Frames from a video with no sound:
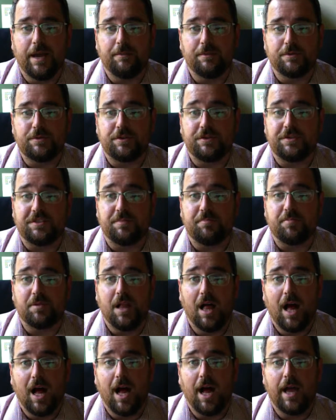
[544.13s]
able to
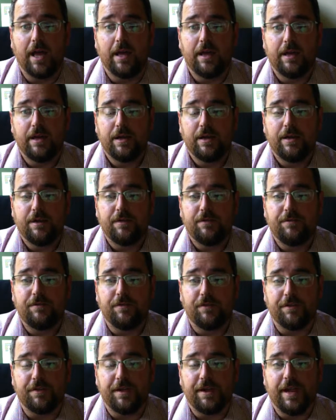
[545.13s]
supply
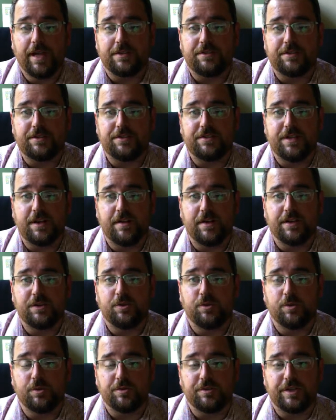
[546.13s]
for the necessary
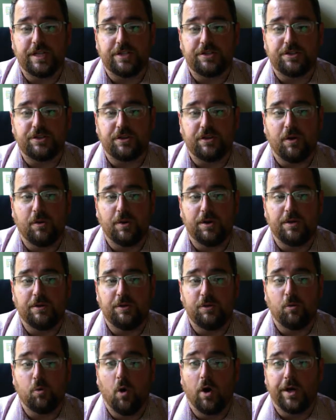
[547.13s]
tools that
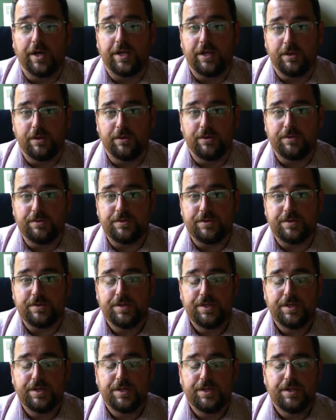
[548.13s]
you want to use.
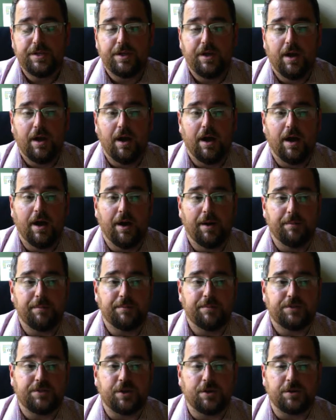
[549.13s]

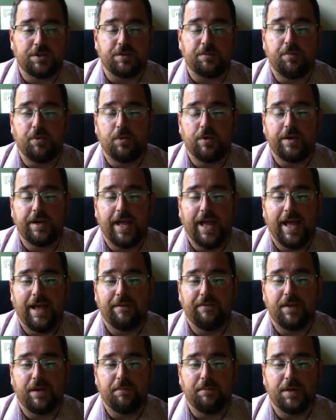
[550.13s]
So it's important to
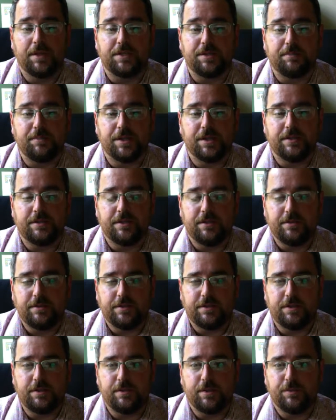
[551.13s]
have that budget, but it's
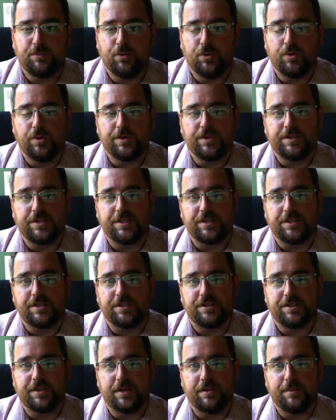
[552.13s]
also important to
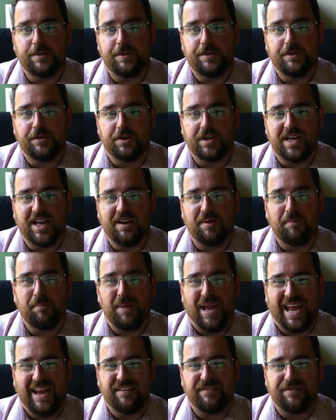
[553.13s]
determine that you're kind of
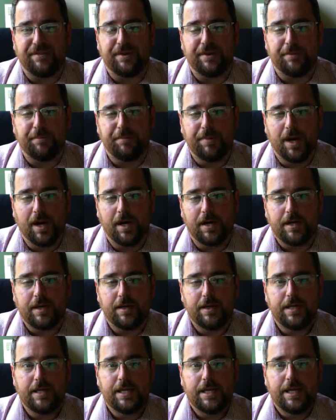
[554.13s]
bang for your buck.
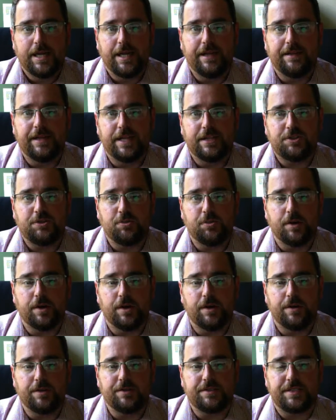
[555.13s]
And that's
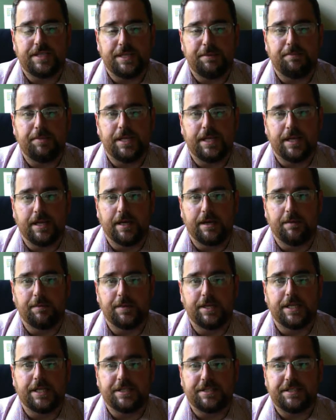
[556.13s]
where
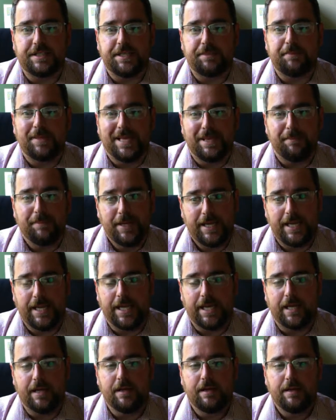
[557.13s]
CPM and
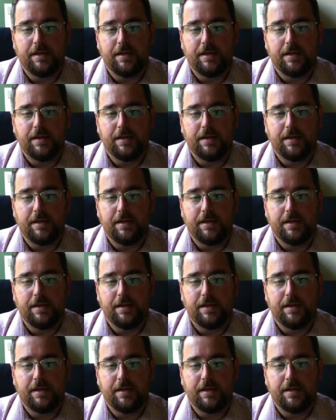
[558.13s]
CPP